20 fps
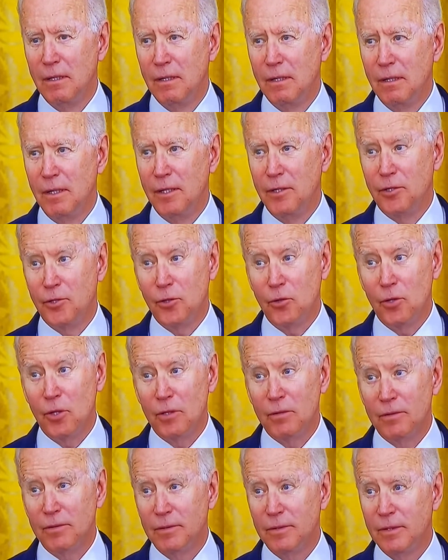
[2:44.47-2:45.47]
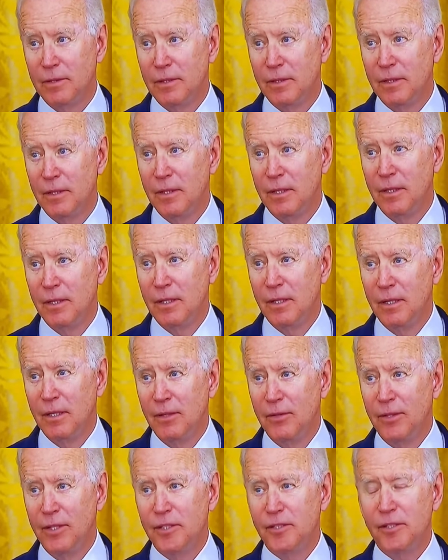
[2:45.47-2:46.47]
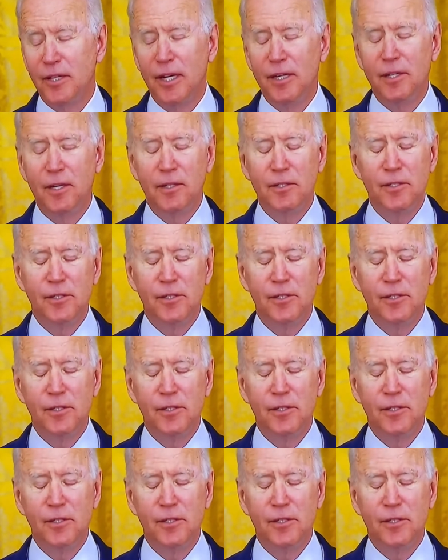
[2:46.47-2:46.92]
In short, this day doesn't